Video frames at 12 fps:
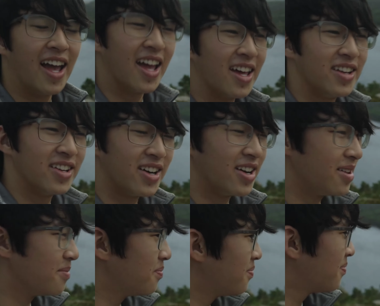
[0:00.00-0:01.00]
And
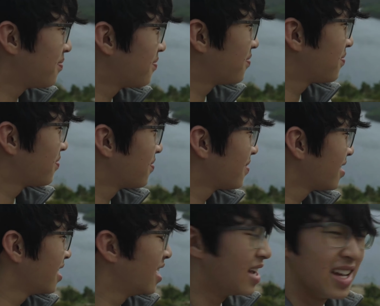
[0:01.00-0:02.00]
um,
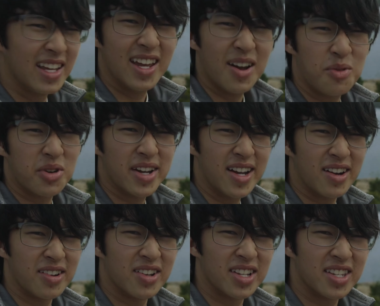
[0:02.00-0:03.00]
yeah, we're
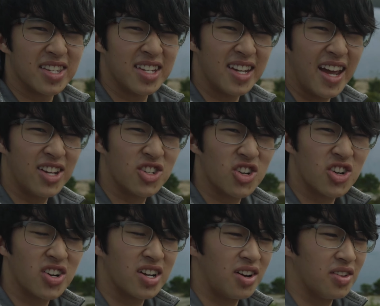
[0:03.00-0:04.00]
here. You get to see
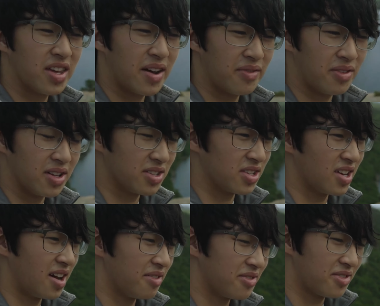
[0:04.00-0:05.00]
nature and all that fun
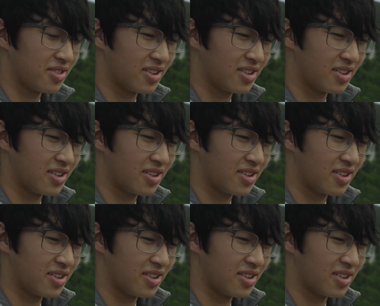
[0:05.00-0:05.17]
stuff.